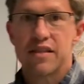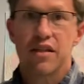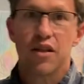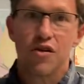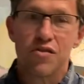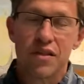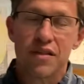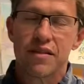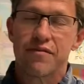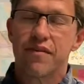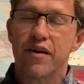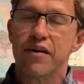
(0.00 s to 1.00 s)
closely, this
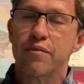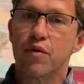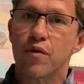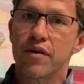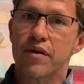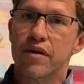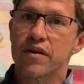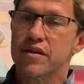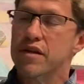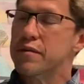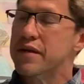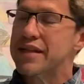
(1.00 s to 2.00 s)
is very important. There's
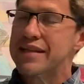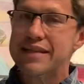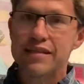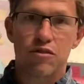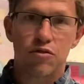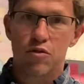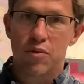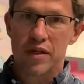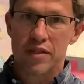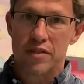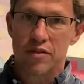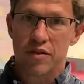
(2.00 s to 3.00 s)
going to be at least 2
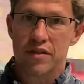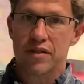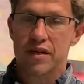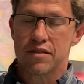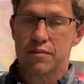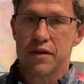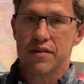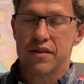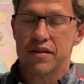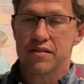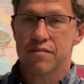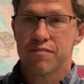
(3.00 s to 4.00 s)
questions on the test about
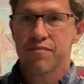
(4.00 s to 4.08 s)
this.